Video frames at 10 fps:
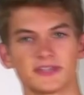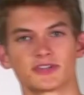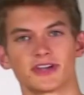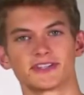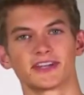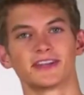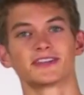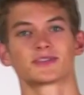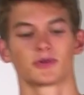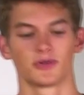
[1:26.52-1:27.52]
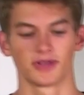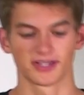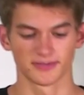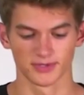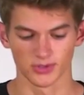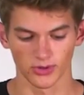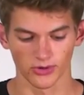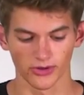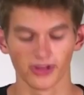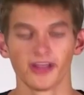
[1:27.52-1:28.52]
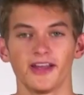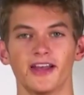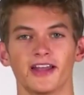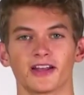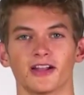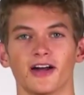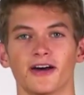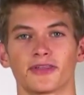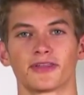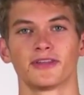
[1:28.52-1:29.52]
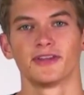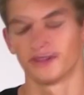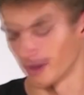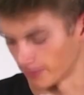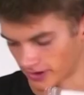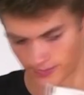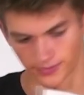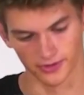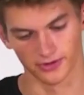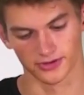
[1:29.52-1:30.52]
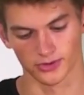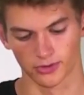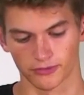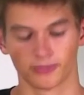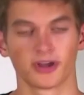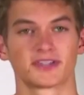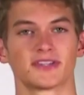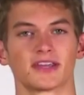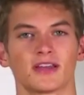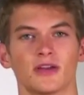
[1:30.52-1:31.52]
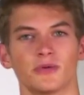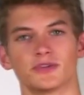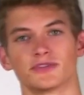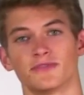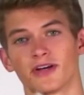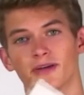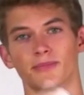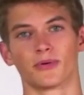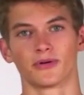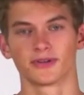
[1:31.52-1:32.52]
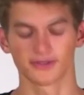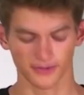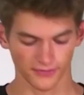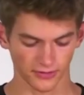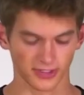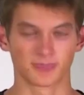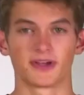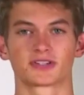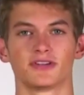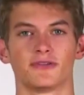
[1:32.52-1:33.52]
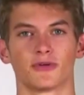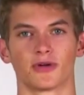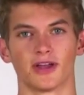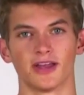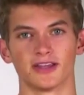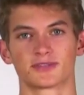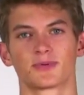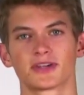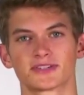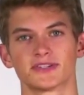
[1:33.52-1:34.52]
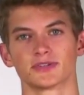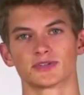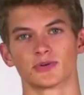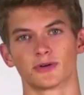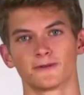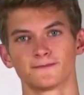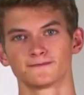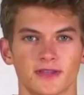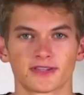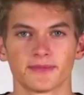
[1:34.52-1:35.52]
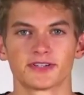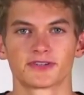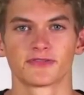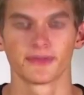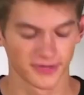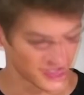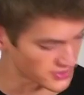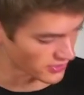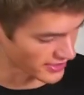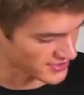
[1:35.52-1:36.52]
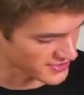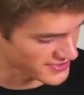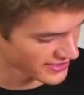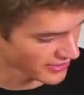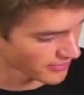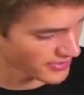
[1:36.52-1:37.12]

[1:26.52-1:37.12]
is interesting. In this sword, you get some sword oil and a cloth to help keep your sword from rusting, which is very important, especially for a spring steel sword. So let me just flip this so you guys can see it a little